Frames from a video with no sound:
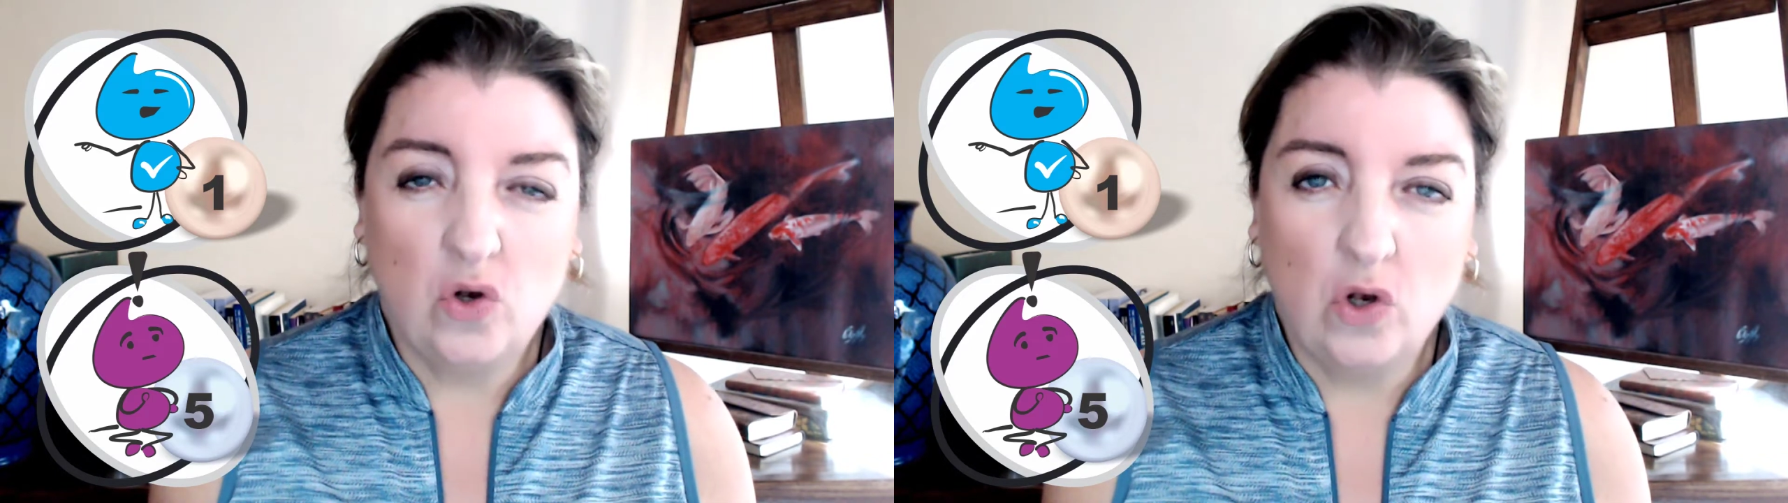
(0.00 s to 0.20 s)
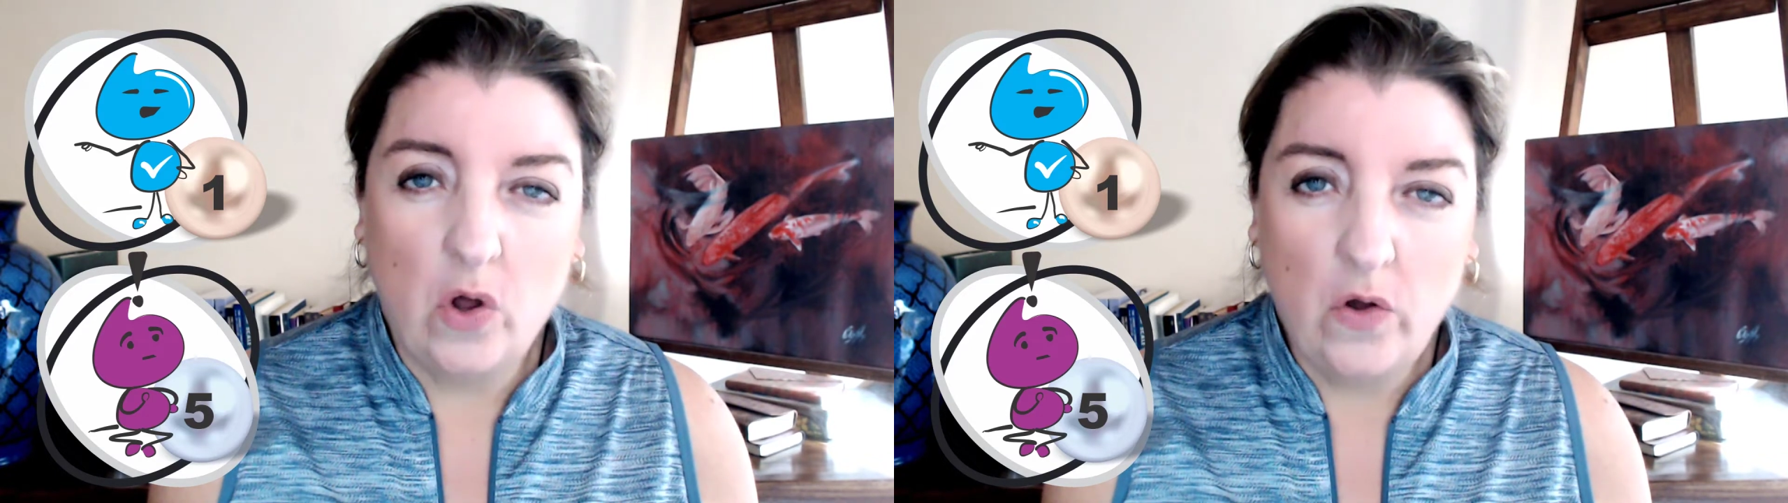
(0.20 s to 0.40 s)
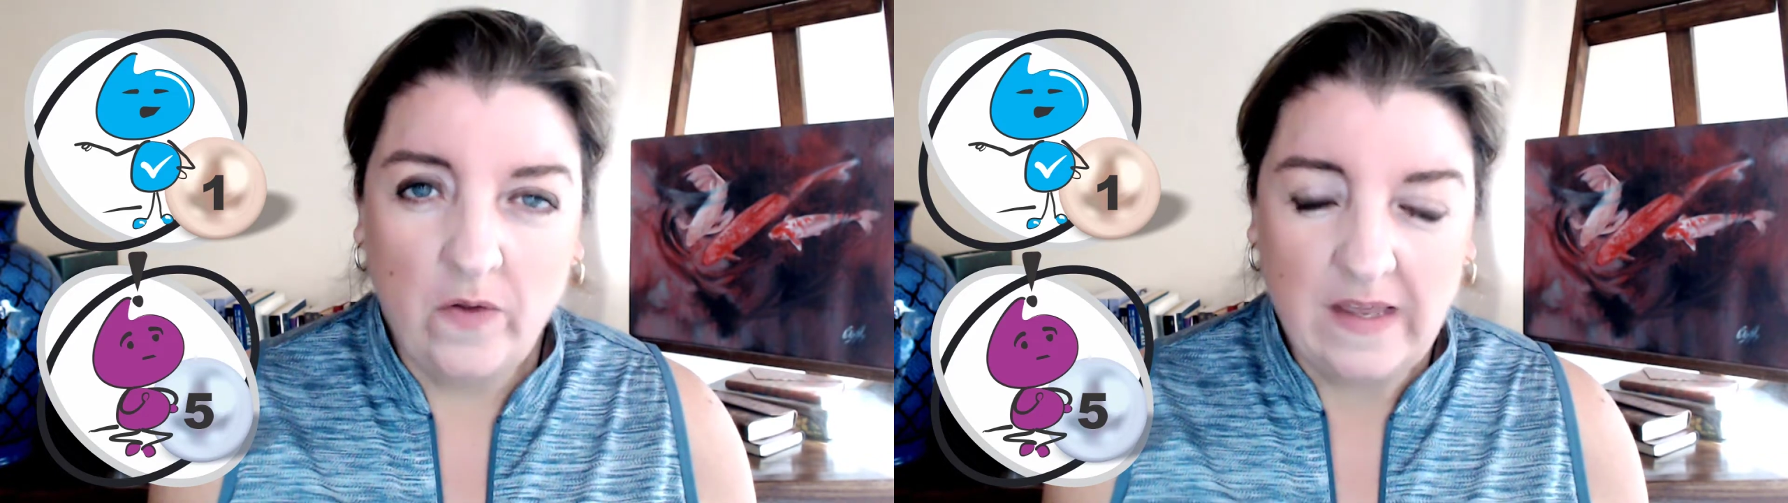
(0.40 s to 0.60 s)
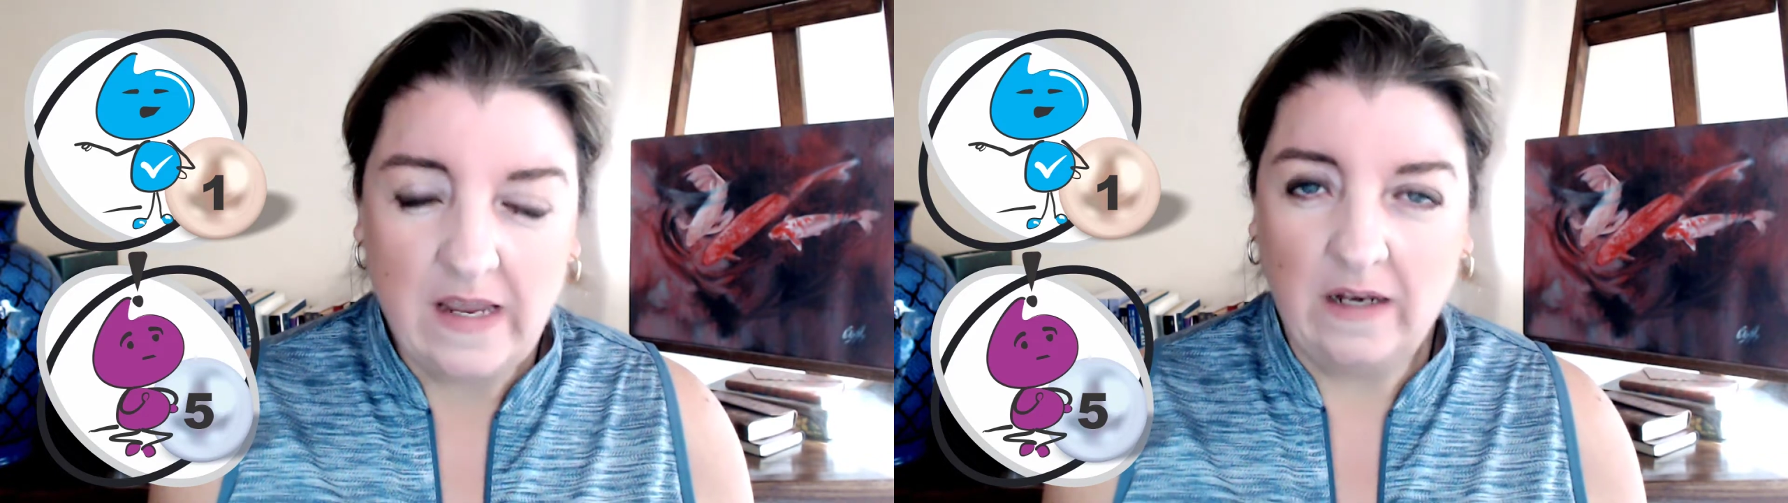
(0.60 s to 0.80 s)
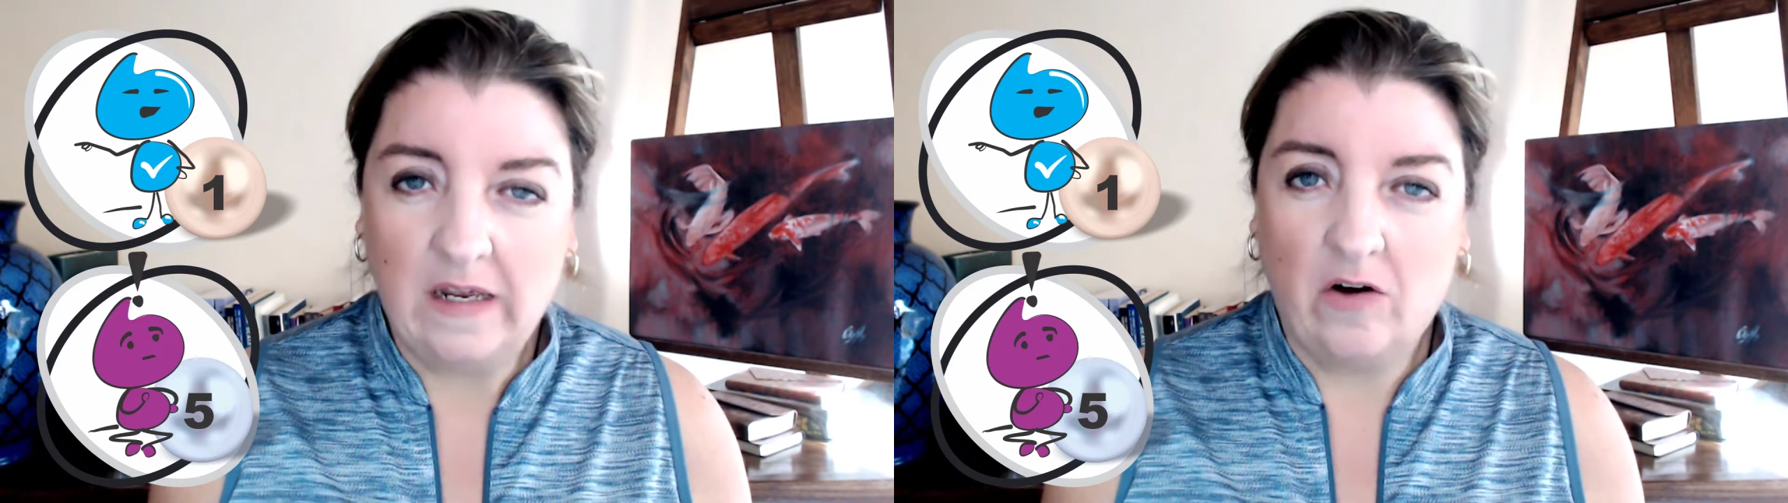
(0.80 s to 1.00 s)
learn
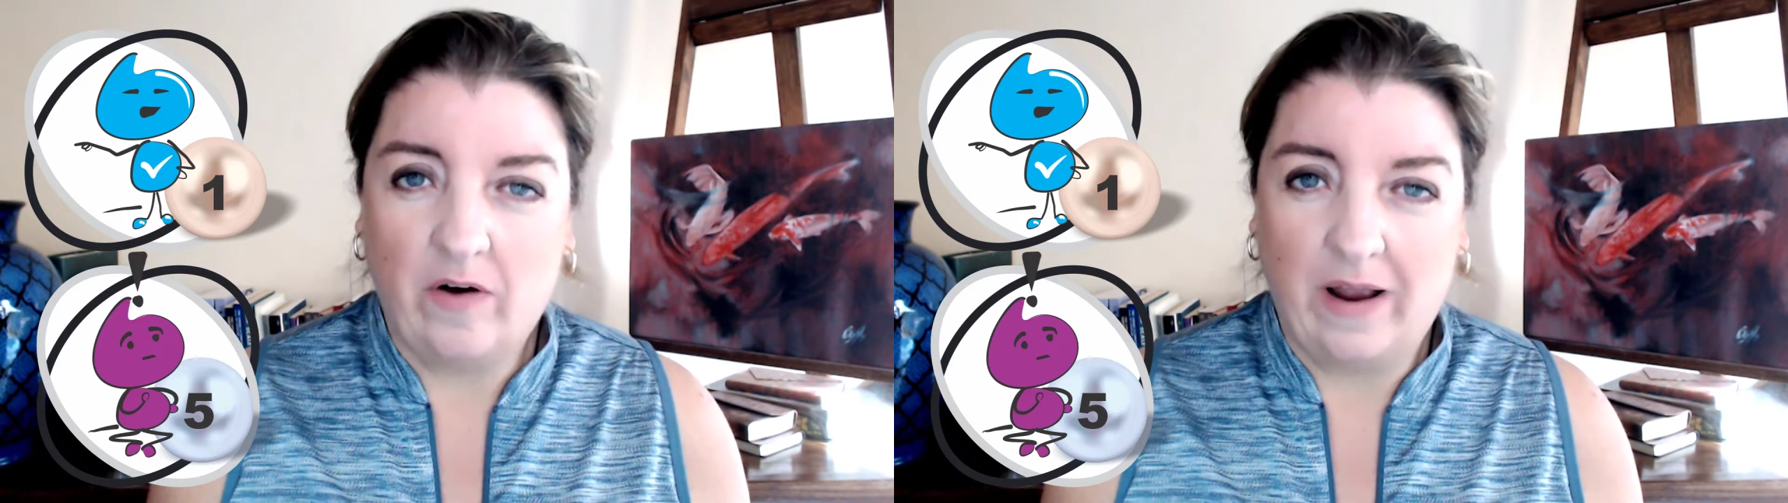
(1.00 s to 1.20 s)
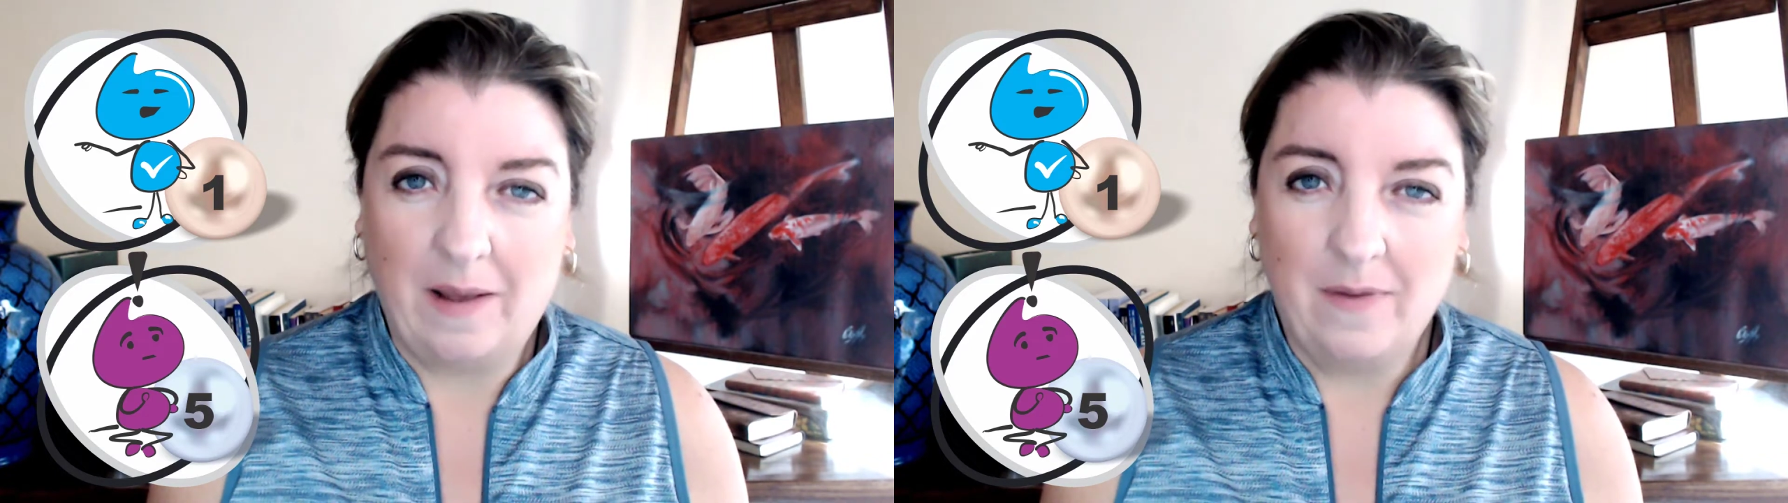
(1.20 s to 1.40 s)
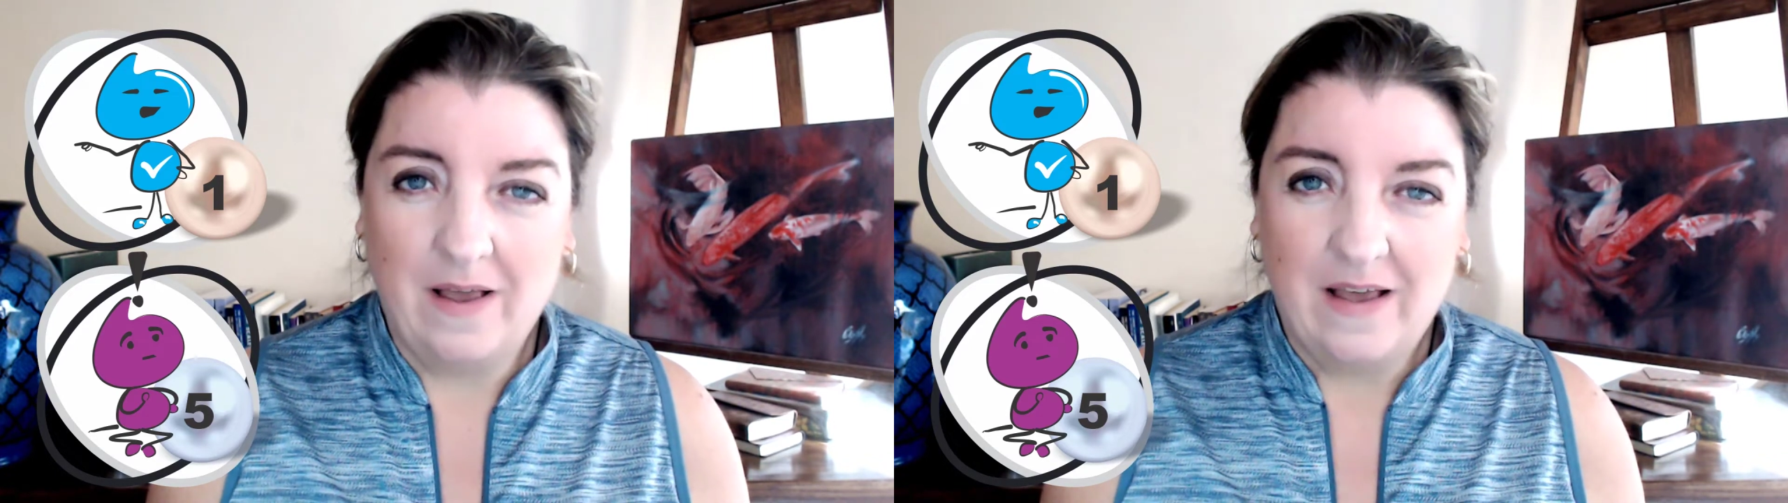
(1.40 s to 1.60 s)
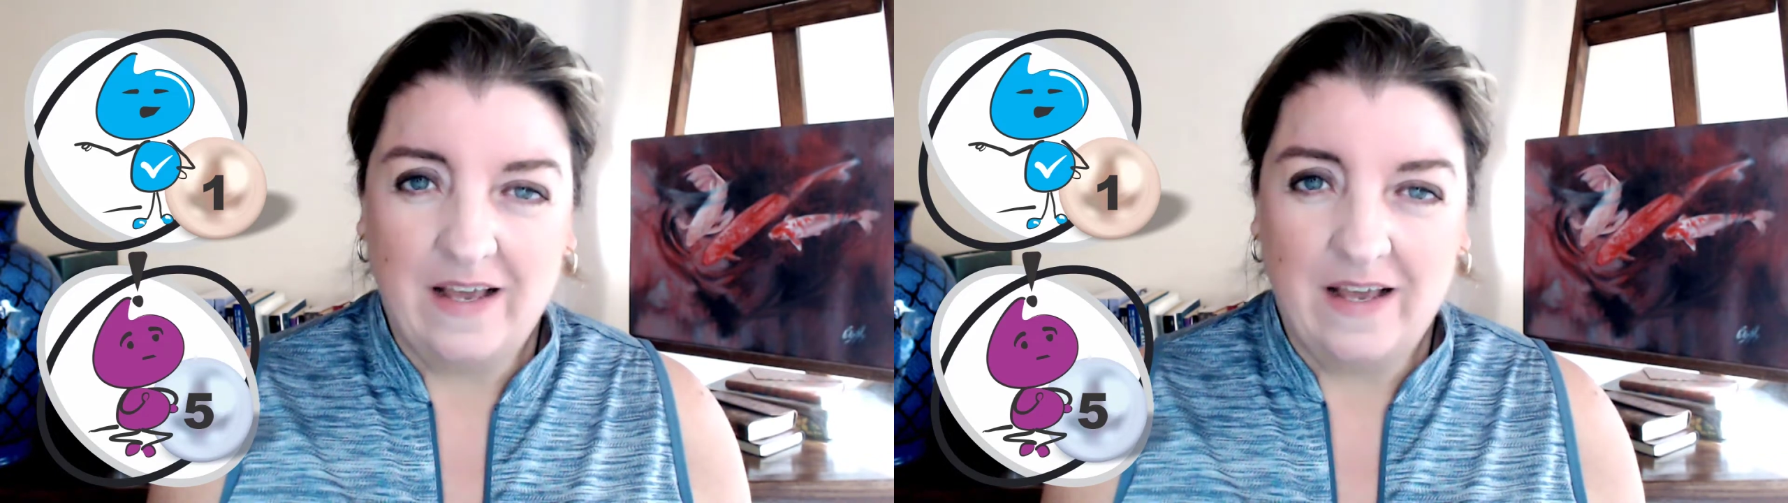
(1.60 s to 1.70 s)
the Enneagram